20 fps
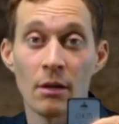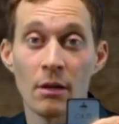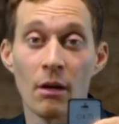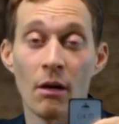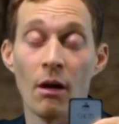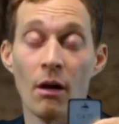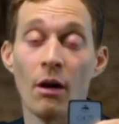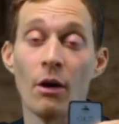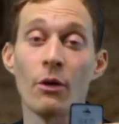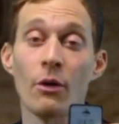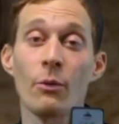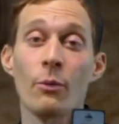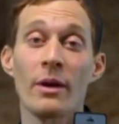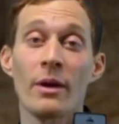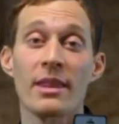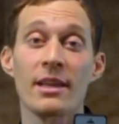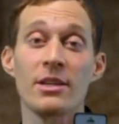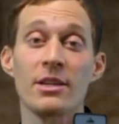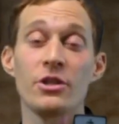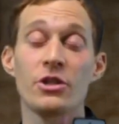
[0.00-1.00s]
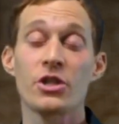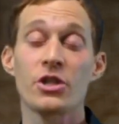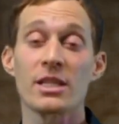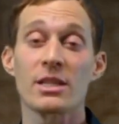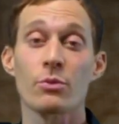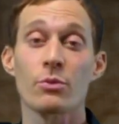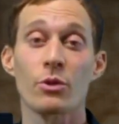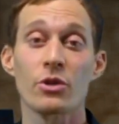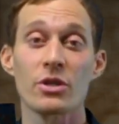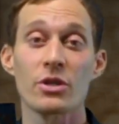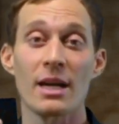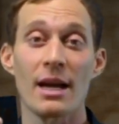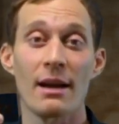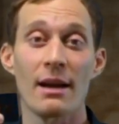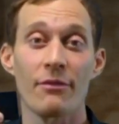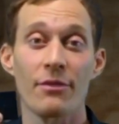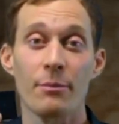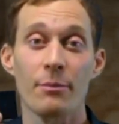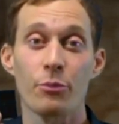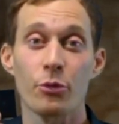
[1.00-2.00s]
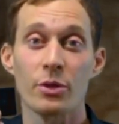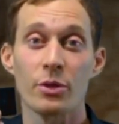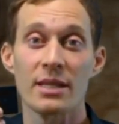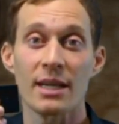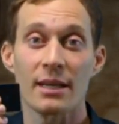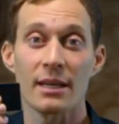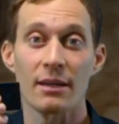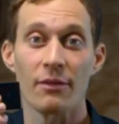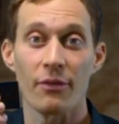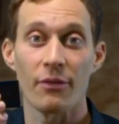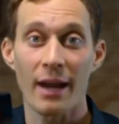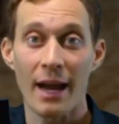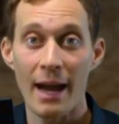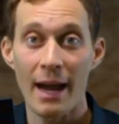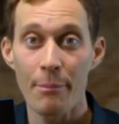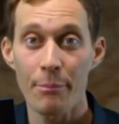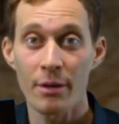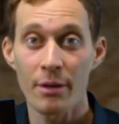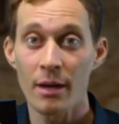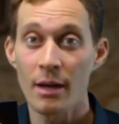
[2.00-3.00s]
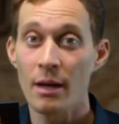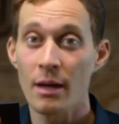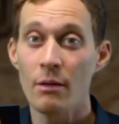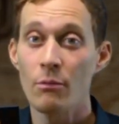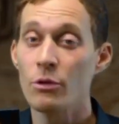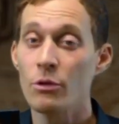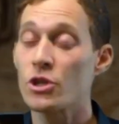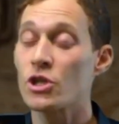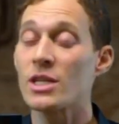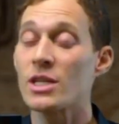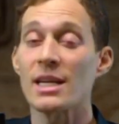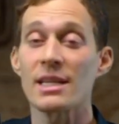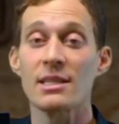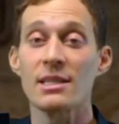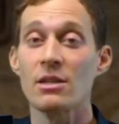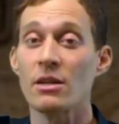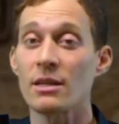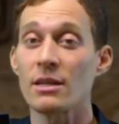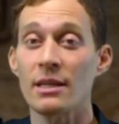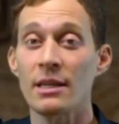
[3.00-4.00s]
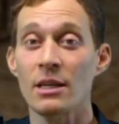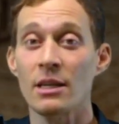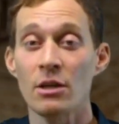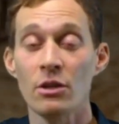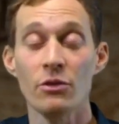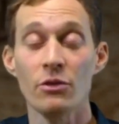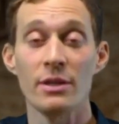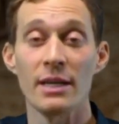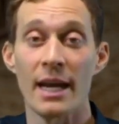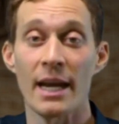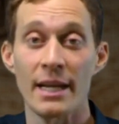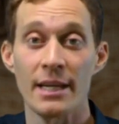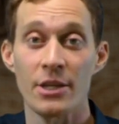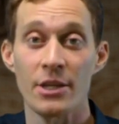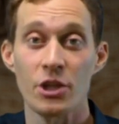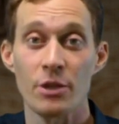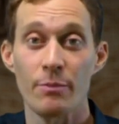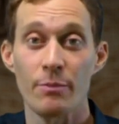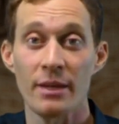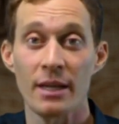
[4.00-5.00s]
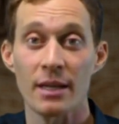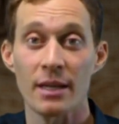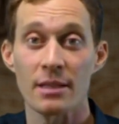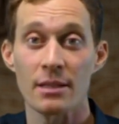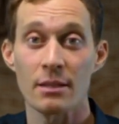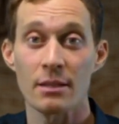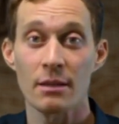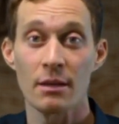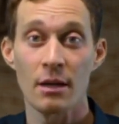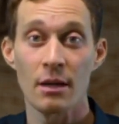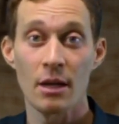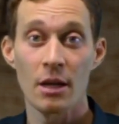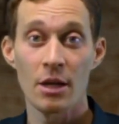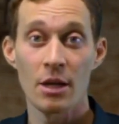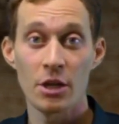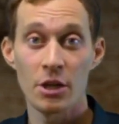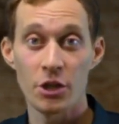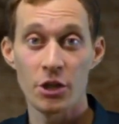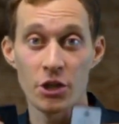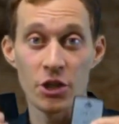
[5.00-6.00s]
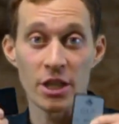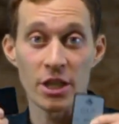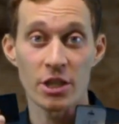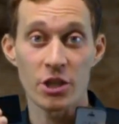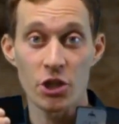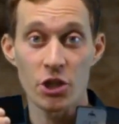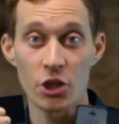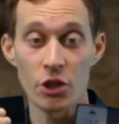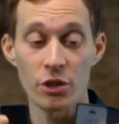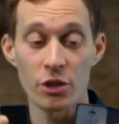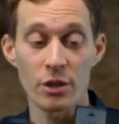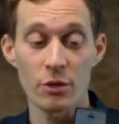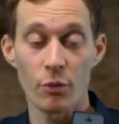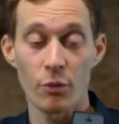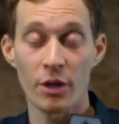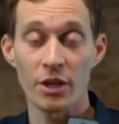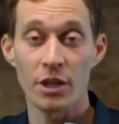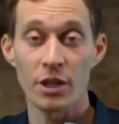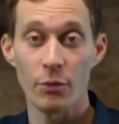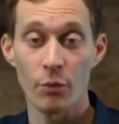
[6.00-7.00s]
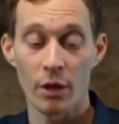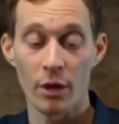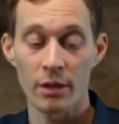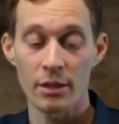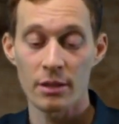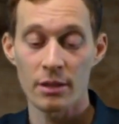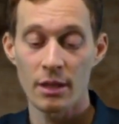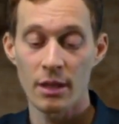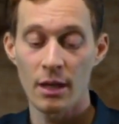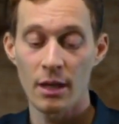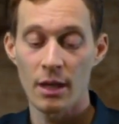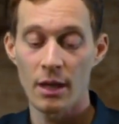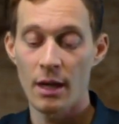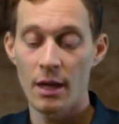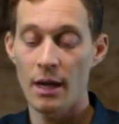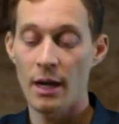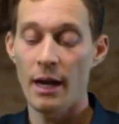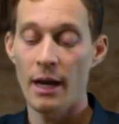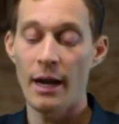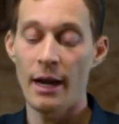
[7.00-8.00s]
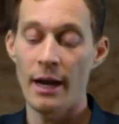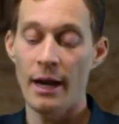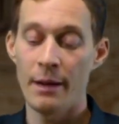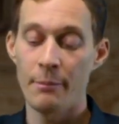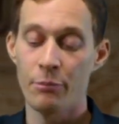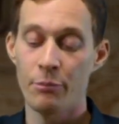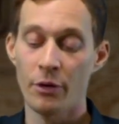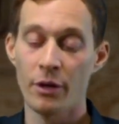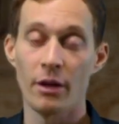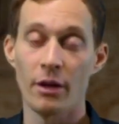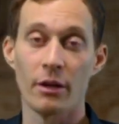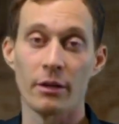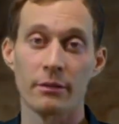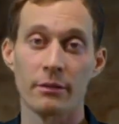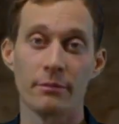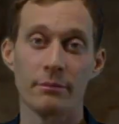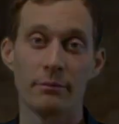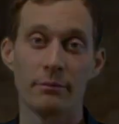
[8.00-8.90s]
or whether you just want to have the protective cap, which does not include any GPS. You just choose what you want and put it on.